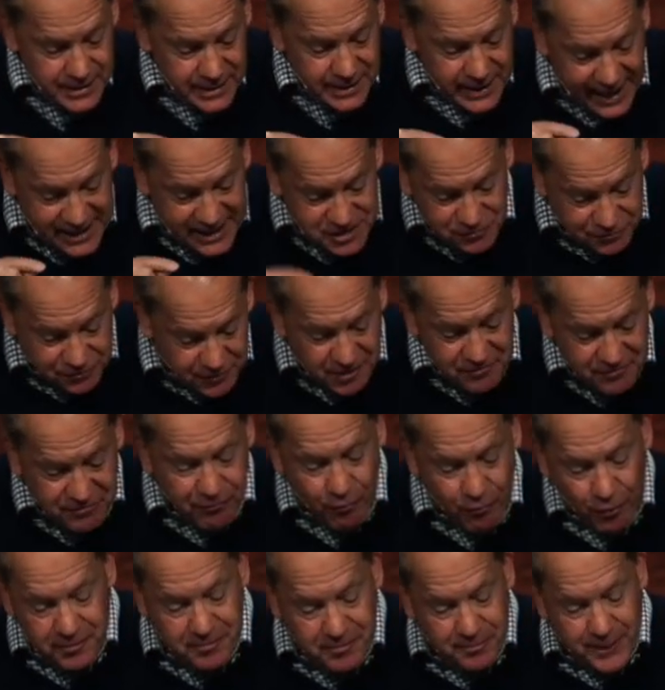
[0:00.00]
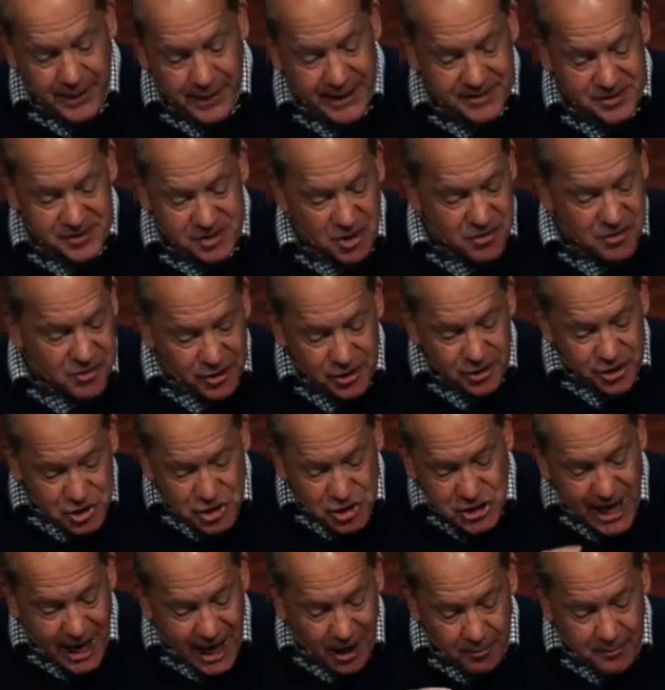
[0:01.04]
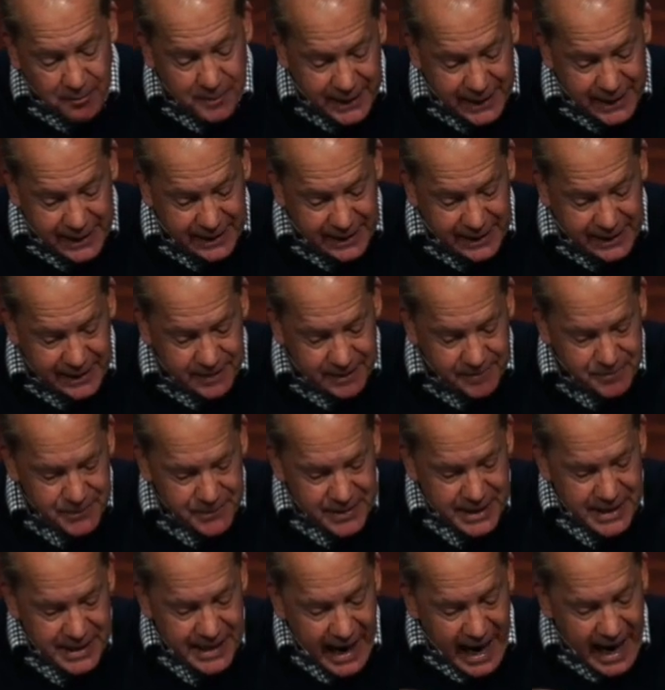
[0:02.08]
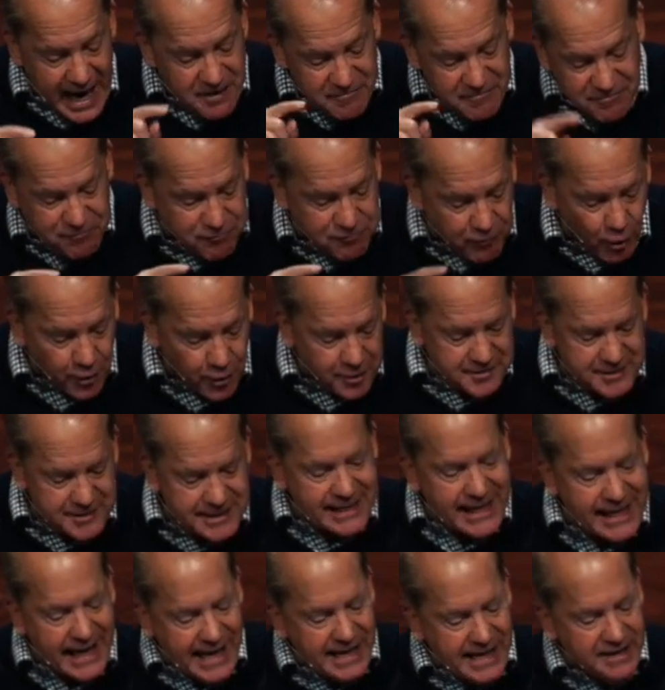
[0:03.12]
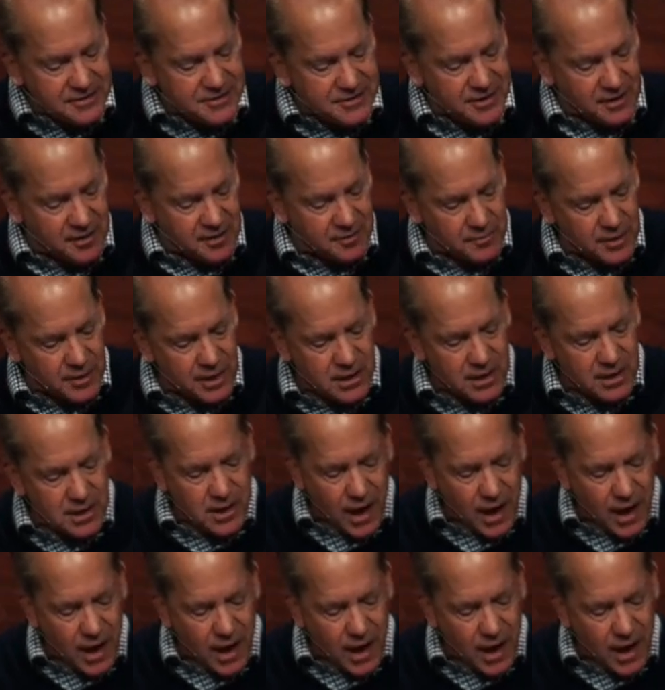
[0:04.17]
As for the fourth beast, there shall be a fourth kingdom